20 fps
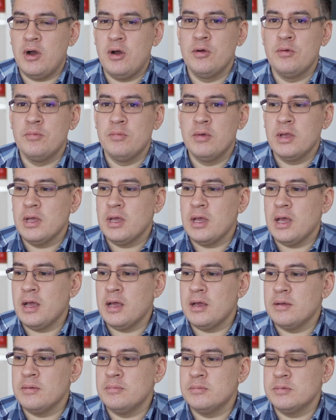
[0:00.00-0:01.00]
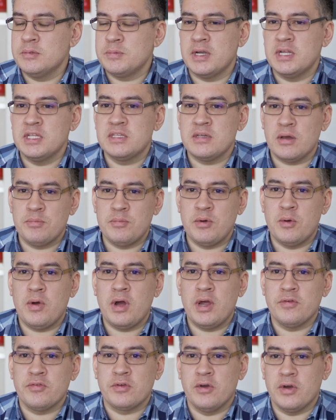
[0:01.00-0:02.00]
home, spending time with my
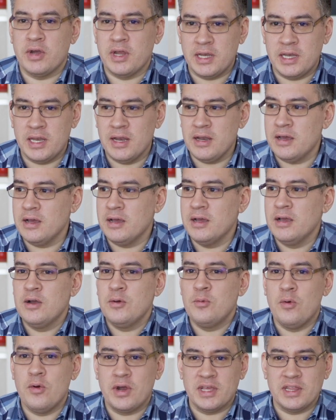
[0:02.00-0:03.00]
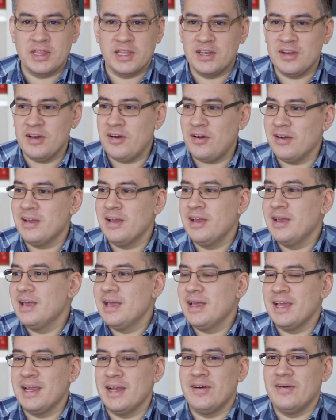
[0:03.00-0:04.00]
wife, cooking dinner, walking the dog,
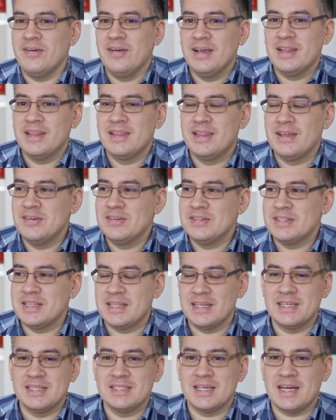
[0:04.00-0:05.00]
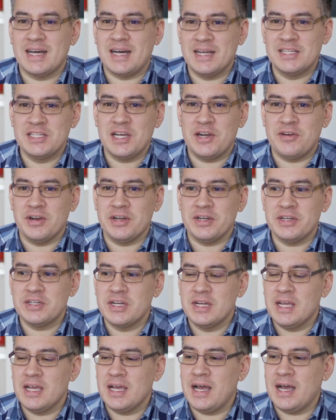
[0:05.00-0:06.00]
you know, those are things that I cherish,
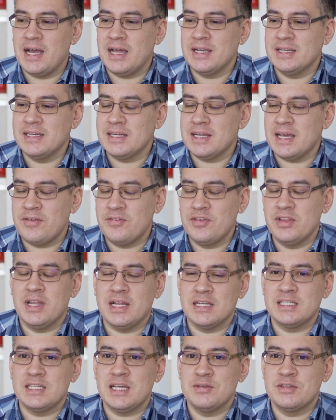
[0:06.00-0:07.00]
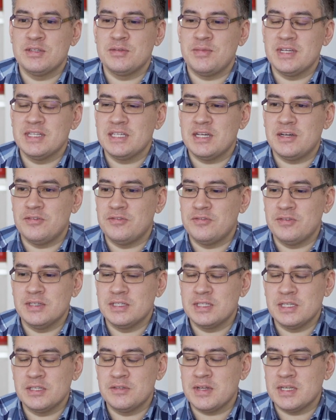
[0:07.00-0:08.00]
and having that time to myself
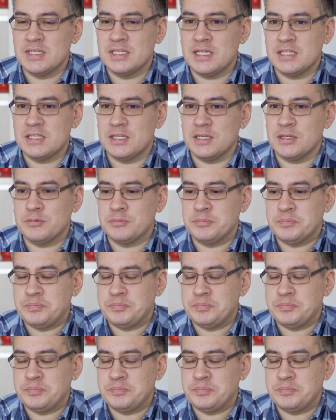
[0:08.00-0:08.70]
is fantastic.